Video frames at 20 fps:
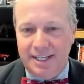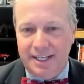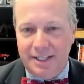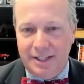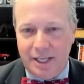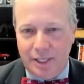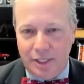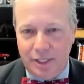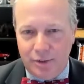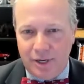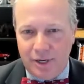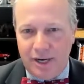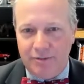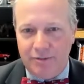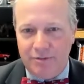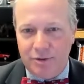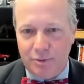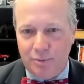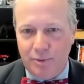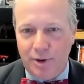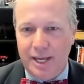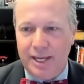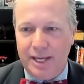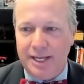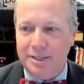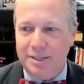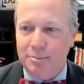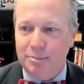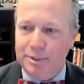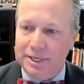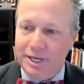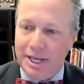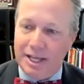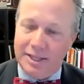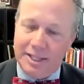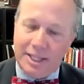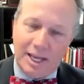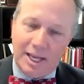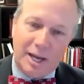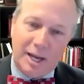and that you have the right but
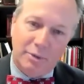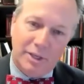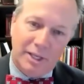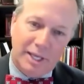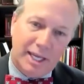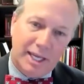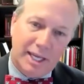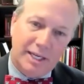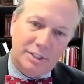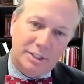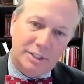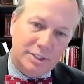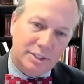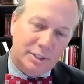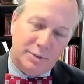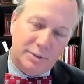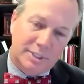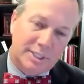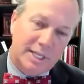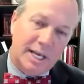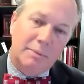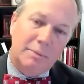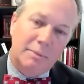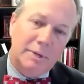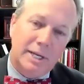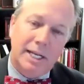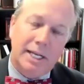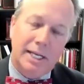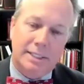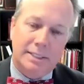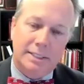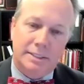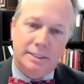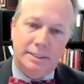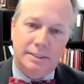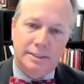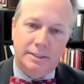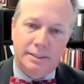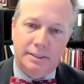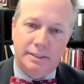not the obligation to attend
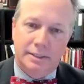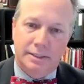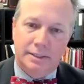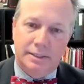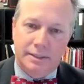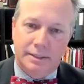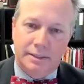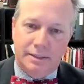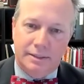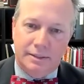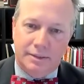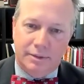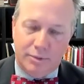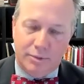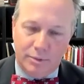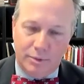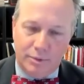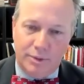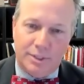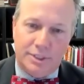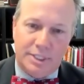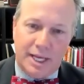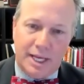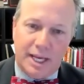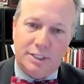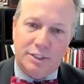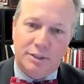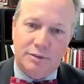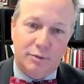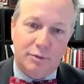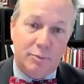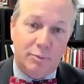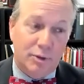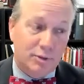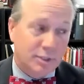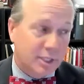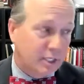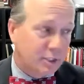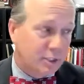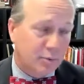meetings through the statute of
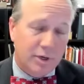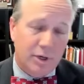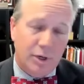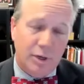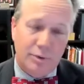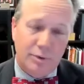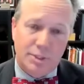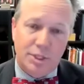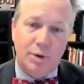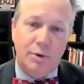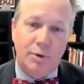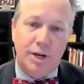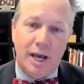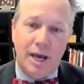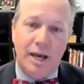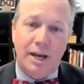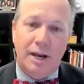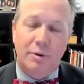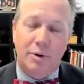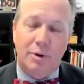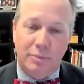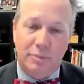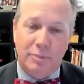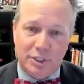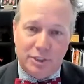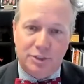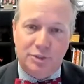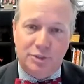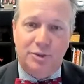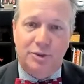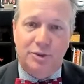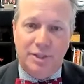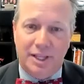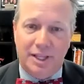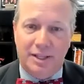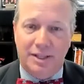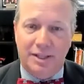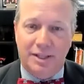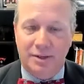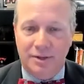repose. I just want to know what's going on. I want to make sure
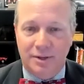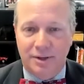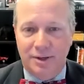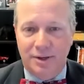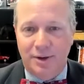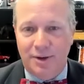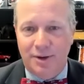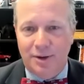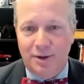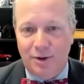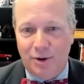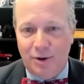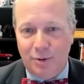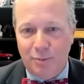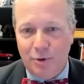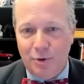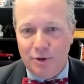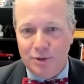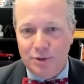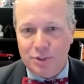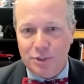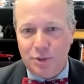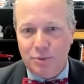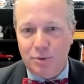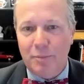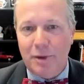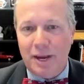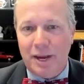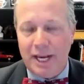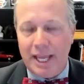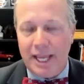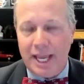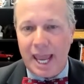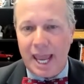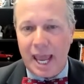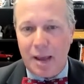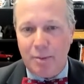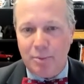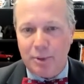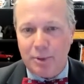that the homeowners are remaining
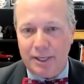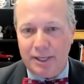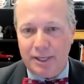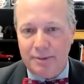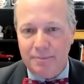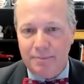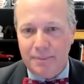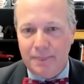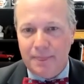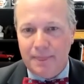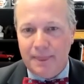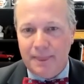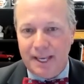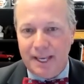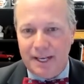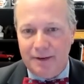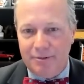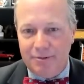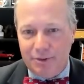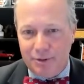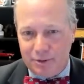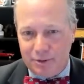happy. And if